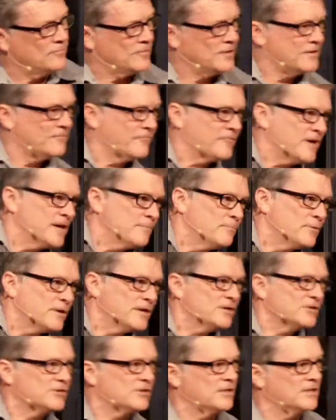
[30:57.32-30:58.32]
one
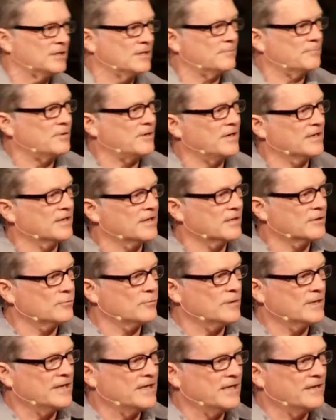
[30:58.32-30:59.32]
vibration in the pocket
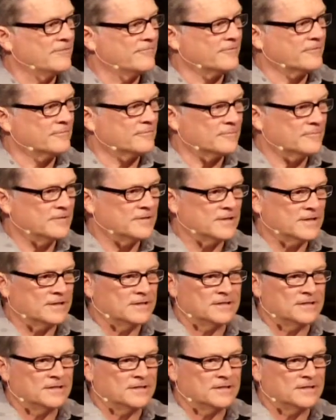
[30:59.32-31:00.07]
away from